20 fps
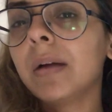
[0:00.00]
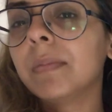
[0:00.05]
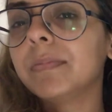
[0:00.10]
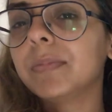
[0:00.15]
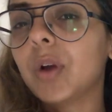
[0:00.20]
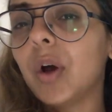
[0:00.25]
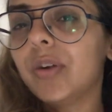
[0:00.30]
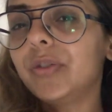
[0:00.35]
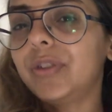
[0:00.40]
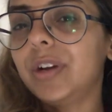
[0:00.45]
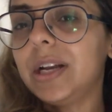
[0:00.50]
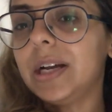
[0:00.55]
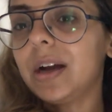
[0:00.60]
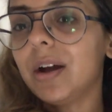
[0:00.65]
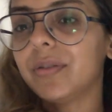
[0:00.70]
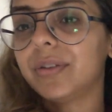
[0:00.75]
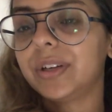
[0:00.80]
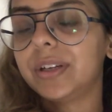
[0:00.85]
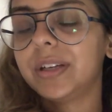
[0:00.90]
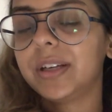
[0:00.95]
I'm not really
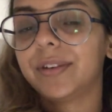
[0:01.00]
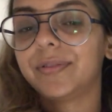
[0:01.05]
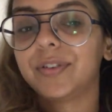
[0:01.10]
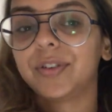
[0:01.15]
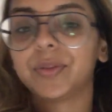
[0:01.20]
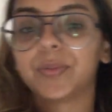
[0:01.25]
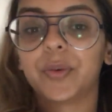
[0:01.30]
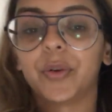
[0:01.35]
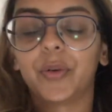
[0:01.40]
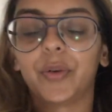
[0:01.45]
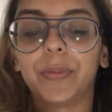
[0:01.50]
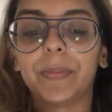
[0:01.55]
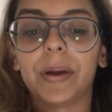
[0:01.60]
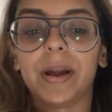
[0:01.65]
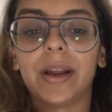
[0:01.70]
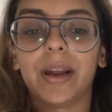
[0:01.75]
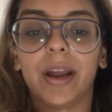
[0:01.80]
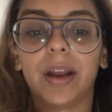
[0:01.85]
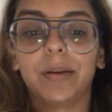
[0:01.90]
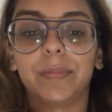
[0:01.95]
counting day after tomorrow in
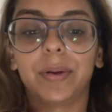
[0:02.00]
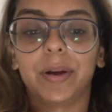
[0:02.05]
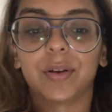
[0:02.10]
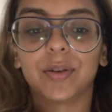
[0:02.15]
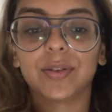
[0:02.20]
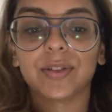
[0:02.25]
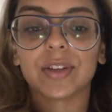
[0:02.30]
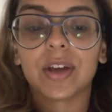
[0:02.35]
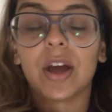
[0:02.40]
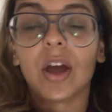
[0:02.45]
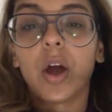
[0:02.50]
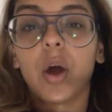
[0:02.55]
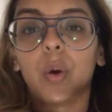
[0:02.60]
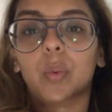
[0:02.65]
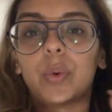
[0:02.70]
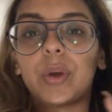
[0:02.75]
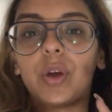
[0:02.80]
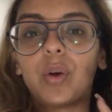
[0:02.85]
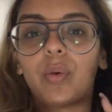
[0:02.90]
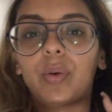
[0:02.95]
my head because
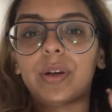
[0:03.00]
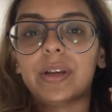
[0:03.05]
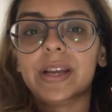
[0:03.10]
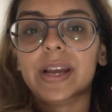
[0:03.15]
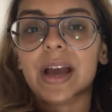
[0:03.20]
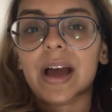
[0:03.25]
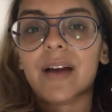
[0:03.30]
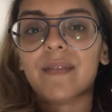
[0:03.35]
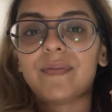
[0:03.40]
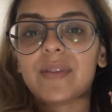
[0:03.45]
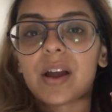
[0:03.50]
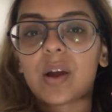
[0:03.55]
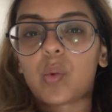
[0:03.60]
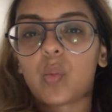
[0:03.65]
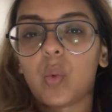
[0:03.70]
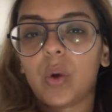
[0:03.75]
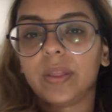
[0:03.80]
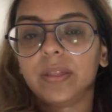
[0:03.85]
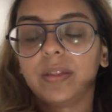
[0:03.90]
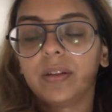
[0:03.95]
we only have
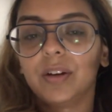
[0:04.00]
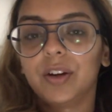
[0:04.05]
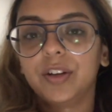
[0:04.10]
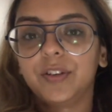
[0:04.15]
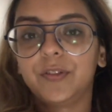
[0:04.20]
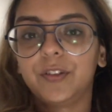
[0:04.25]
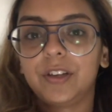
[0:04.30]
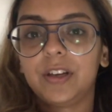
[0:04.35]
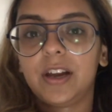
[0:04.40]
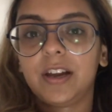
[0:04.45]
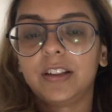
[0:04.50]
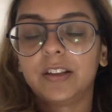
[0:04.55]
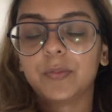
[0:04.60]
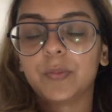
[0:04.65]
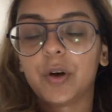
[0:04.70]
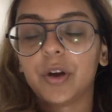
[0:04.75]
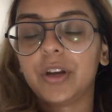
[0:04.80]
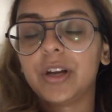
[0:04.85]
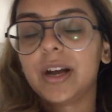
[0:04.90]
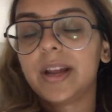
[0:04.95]
like 1/3 of the day in the
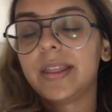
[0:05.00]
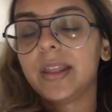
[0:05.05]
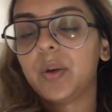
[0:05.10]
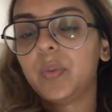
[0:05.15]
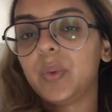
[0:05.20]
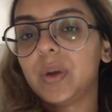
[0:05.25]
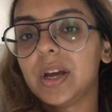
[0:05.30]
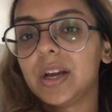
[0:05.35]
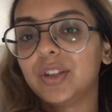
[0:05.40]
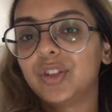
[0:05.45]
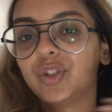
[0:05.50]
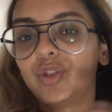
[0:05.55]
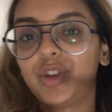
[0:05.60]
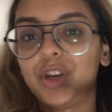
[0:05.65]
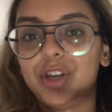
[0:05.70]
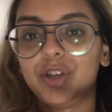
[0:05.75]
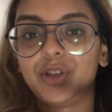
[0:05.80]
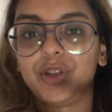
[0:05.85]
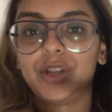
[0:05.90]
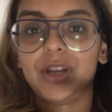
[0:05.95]
morning, and then we head
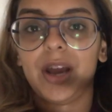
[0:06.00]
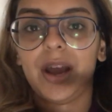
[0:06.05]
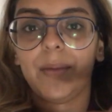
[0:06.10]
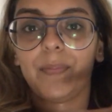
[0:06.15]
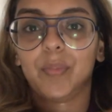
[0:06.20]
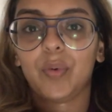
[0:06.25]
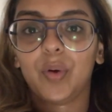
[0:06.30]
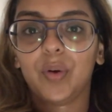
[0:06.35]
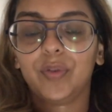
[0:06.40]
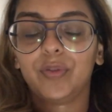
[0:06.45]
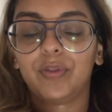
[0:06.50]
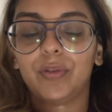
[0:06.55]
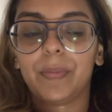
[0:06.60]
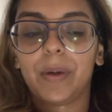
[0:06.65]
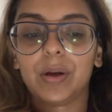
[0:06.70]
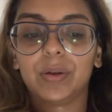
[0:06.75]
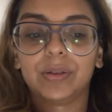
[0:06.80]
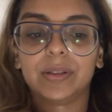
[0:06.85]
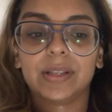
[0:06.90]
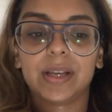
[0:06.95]
straight to the airport
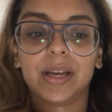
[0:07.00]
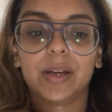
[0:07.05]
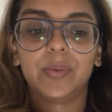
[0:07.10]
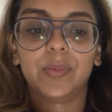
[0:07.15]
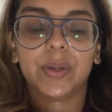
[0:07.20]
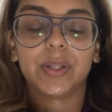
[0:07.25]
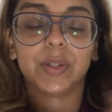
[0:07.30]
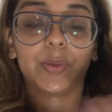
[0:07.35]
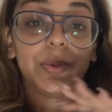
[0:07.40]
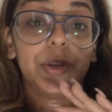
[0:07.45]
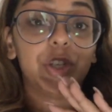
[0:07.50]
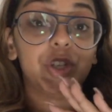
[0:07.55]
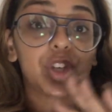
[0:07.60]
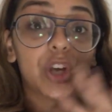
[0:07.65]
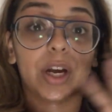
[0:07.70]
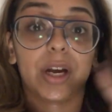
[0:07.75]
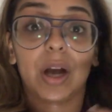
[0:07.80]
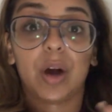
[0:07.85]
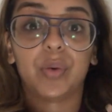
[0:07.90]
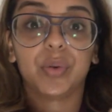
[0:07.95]
from outside once we
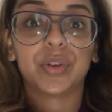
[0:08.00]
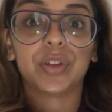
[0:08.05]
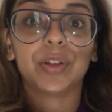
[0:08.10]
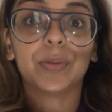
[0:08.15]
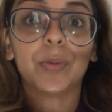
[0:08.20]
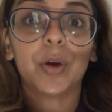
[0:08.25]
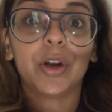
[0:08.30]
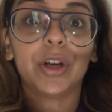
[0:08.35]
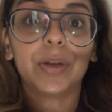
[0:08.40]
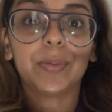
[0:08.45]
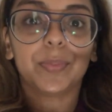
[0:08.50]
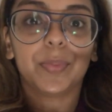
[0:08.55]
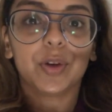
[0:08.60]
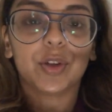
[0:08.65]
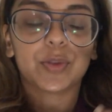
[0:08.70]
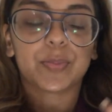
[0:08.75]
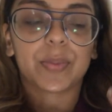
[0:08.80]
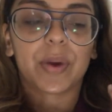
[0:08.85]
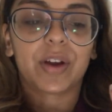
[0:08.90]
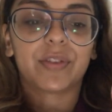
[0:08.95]
check out in the morning
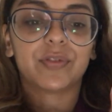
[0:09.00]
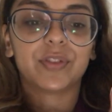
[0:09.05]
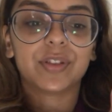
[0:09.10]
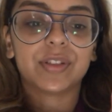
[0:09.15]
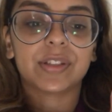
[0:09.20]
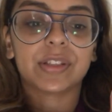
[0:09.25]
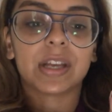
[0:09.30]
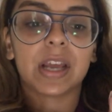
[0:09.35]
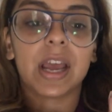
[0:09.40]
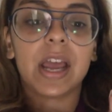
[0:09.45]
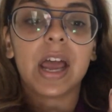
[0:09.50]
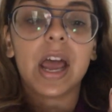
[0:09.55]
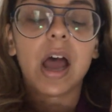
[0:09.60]
post breakfast.